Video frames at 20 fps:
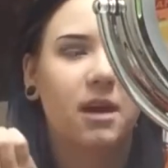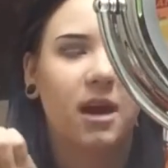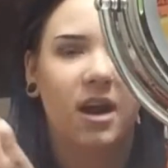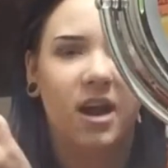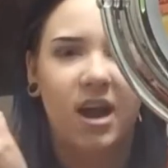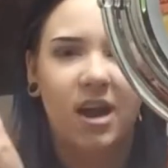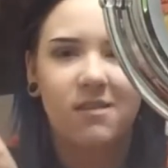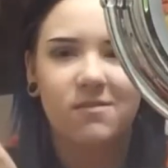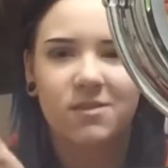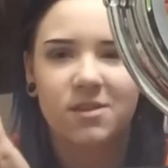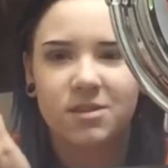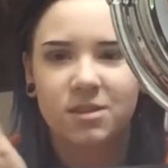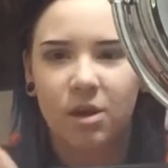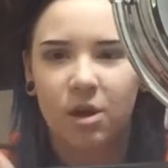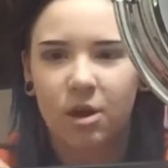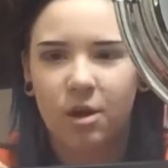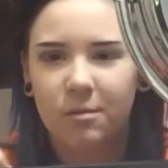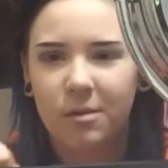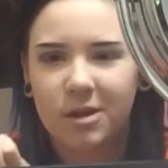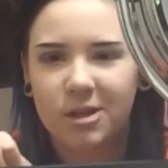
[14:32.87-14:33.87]
I have this
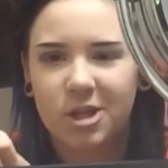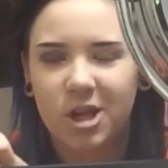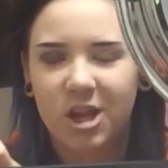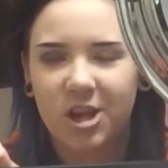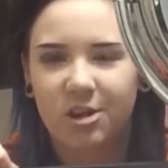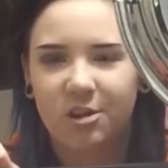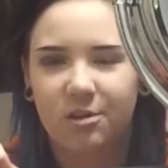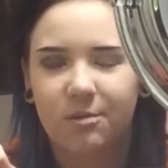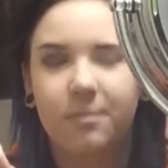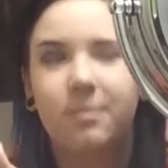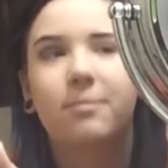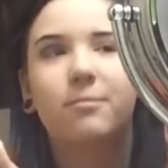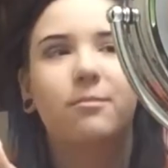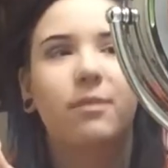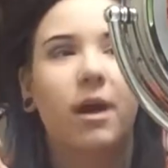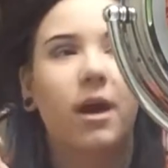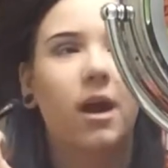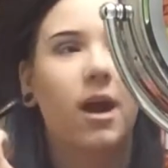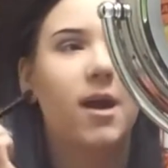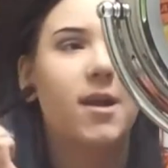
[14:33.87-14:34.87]
on my channel,
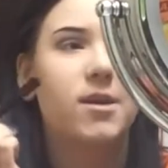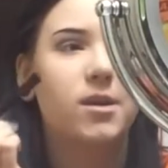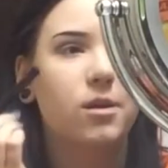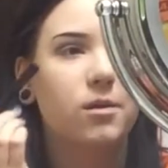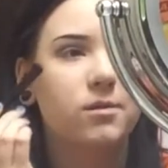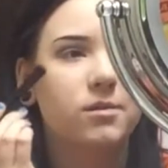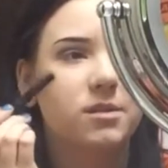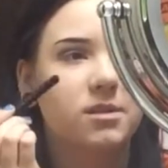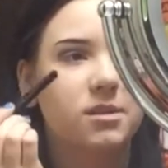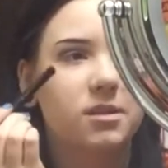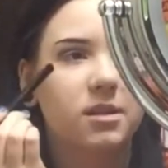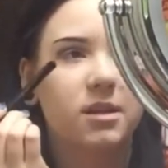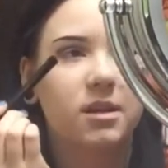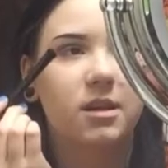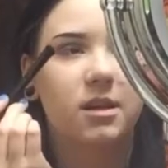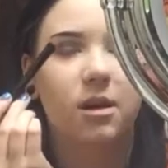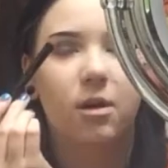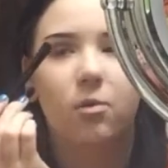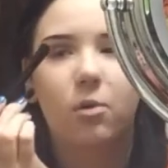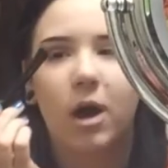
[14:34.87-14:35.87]
but I used
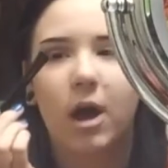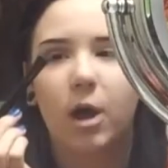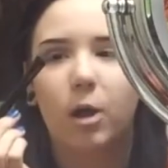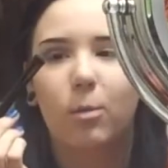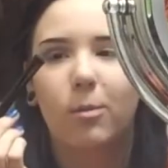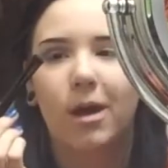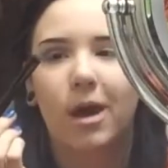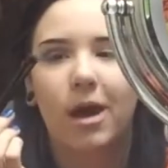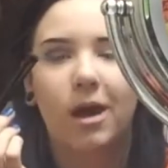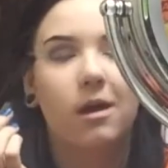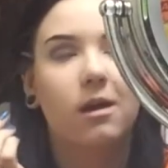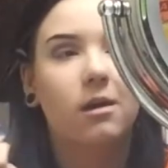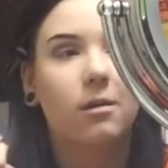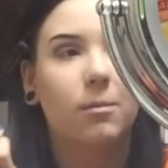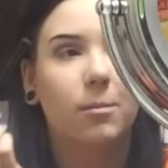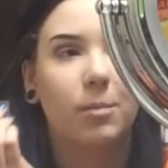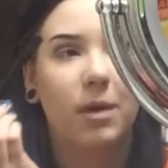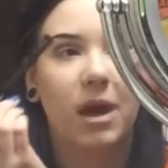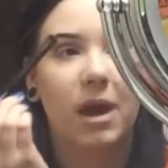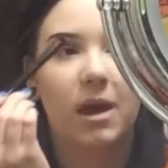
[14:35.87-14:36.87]
to, a while back,
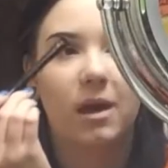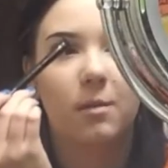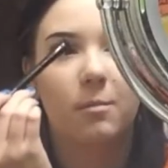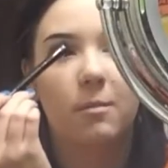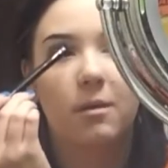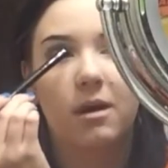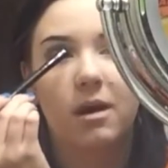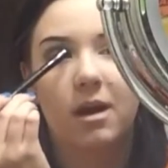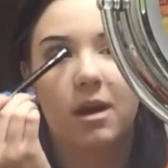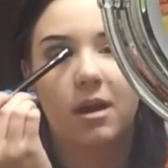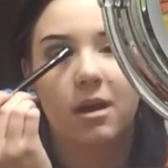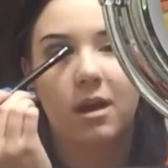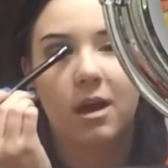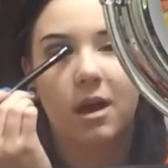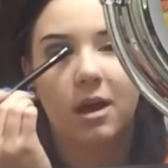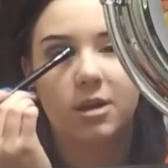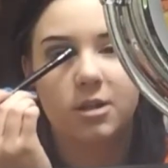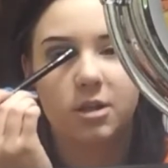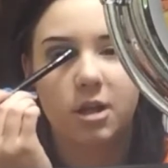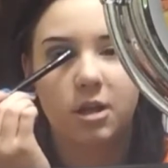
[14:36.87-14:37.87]
pack my
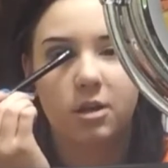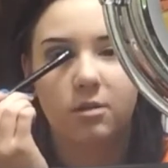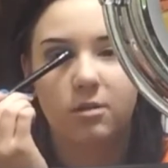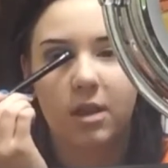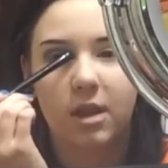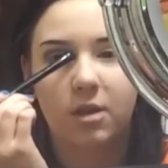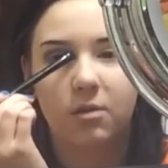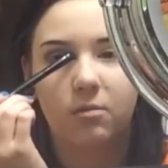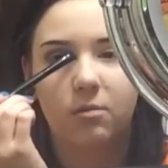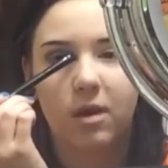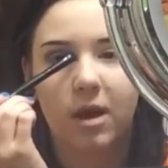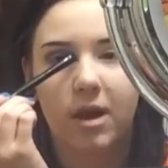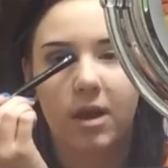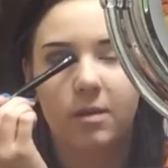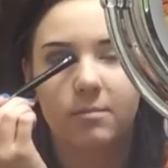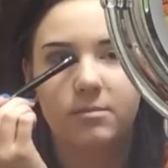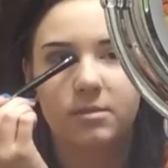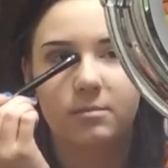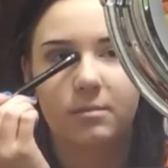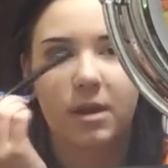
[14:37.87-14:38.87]
eyeshadow like right
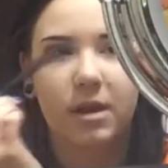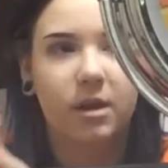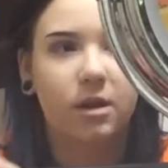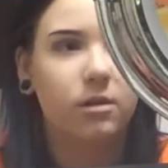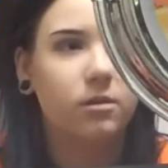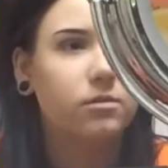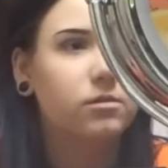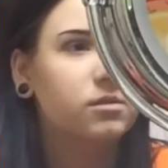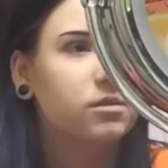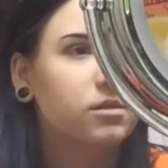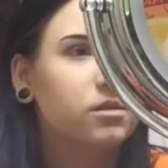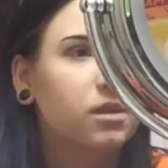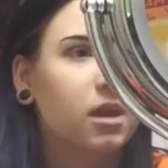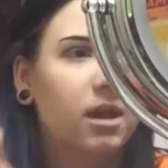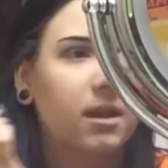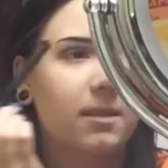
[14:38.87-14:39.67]
up to my nose